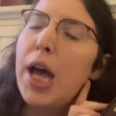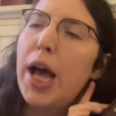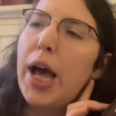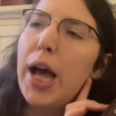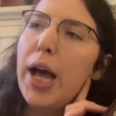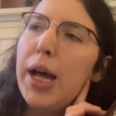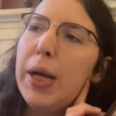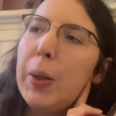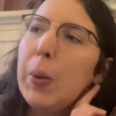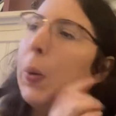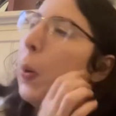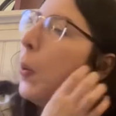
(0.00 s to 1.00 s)

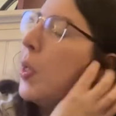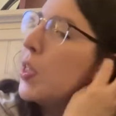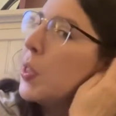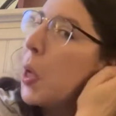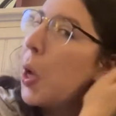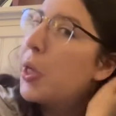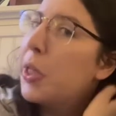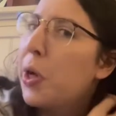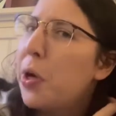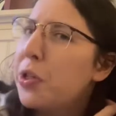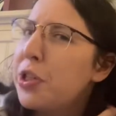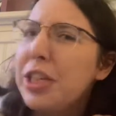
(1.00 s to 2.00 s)
I was not in
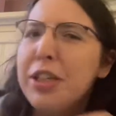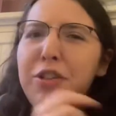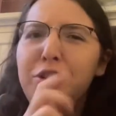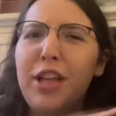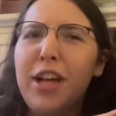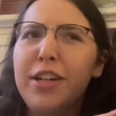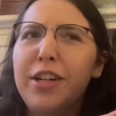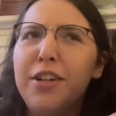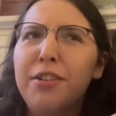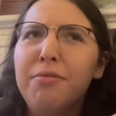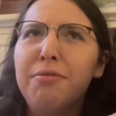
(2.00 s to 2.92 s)
honors English that year